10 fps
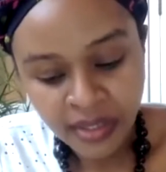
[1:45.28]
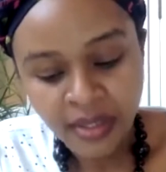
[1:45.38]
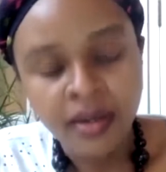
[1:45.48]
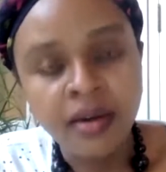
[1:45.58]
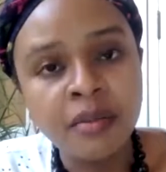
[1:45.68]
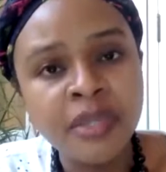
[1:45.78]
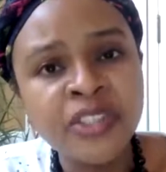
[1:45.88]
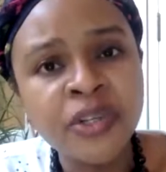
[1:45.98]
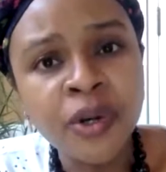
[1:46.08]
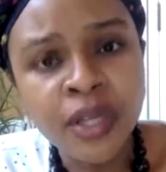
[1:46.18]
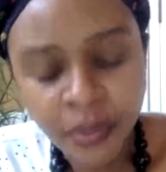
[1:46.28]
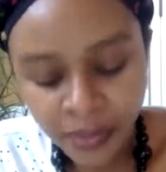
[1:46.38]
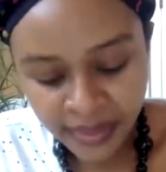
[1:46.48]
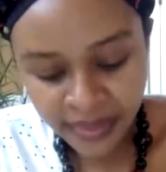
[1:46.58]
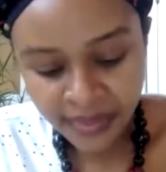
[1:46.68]
As you're all
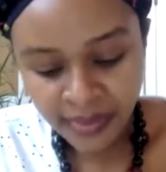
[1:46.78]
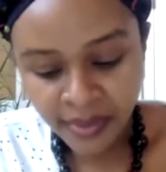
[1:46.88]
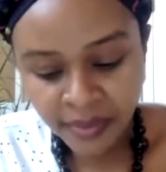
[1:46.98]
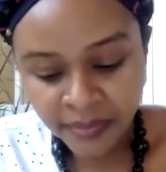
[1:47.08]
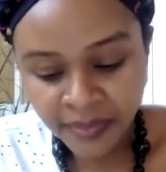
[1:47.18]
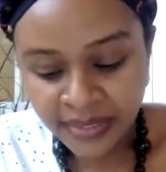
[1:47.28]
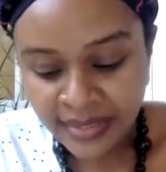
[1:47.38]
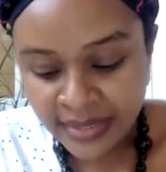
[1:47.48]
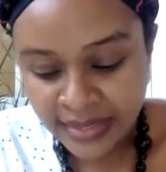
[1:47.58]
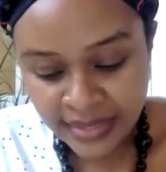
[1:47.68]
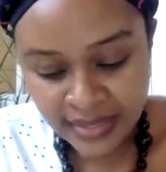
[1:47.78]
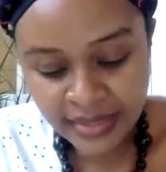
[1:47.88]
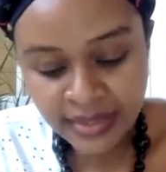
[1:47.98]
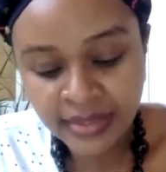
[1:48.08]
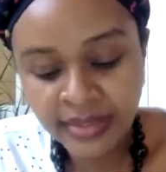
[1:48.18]
aware, kidney disease
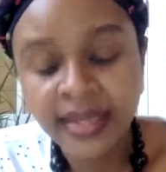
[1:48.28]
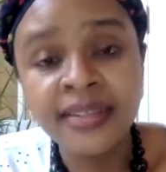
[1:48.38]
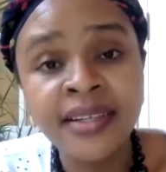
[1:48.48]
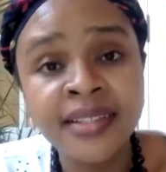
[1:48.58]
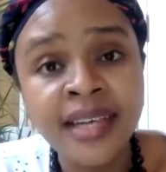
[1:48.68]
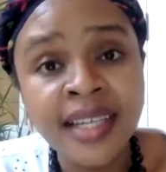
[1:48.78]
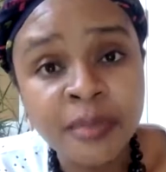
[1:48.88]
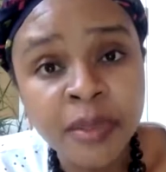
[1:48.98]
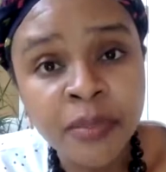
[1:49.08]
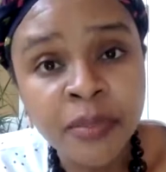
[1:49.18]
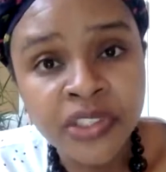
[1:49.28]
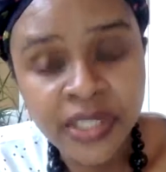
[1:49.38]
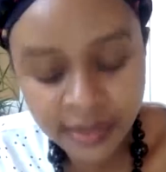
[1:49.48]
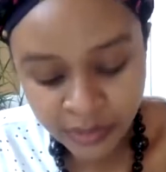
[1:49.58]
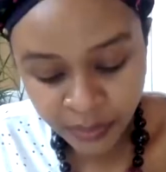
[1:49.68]
in Kenya has been
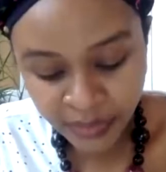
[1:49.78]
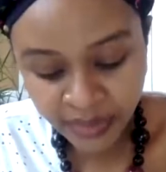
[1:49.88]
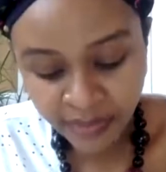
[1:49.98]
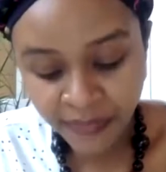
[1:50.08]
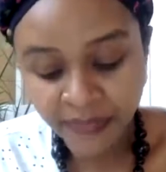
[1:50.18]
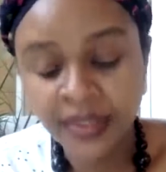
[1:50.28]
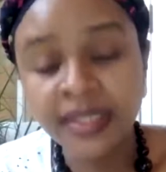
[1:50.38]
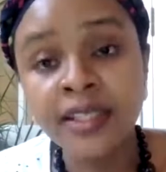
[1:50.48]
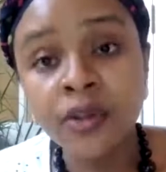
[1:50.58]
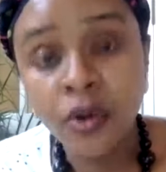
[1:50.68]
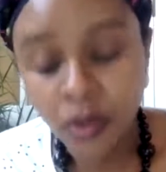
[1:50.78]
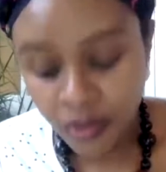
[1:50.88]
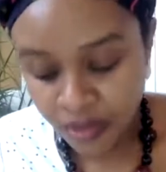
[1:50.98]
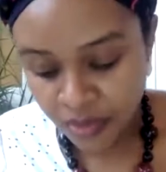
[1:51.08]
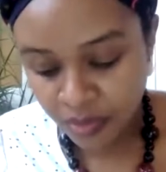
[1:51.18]
projected to be the 5th leading
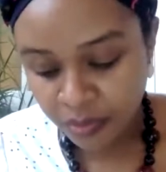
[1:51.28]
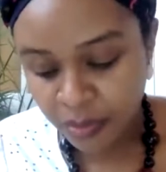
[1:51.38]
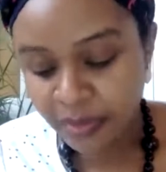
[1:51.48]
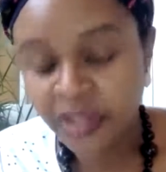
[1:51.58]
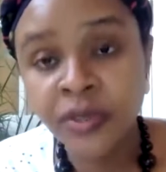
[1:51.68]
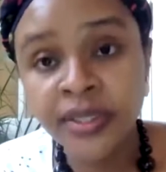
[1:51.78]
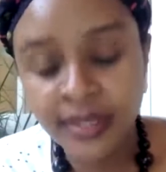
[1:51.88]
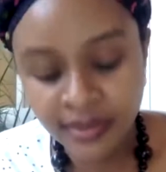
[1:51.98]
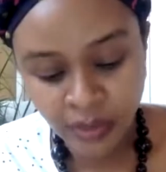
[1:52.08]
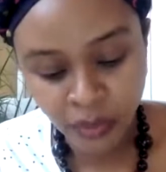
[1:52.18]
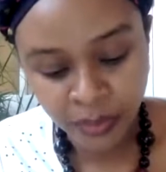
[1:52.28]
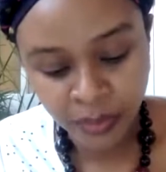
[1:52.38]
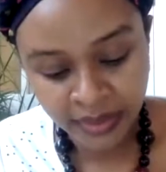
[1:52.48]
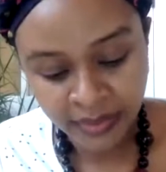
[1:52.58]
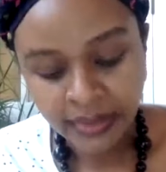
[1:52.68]
cause of premature deaths
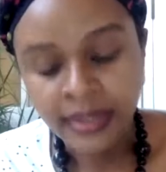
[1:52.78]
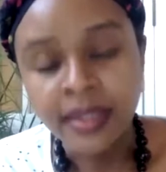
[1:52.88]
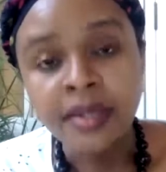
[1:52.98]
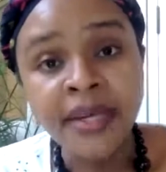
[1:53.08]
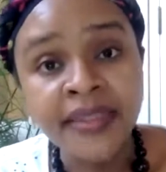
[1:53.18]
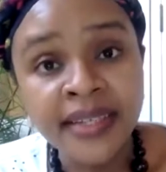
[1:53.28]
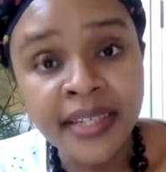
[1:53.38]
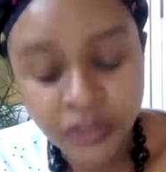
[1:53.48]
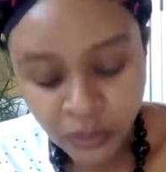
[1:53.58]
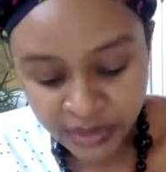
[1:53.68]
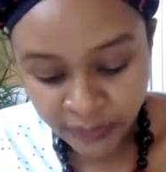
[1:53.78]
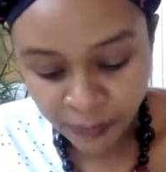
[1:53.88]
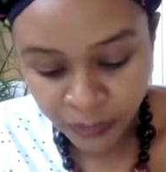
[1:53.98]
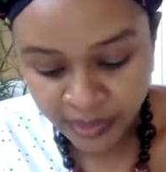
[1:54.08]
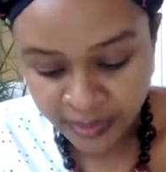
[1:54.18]
globally by the year
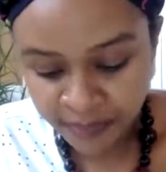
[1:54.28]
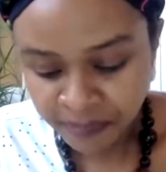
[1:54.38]
2040.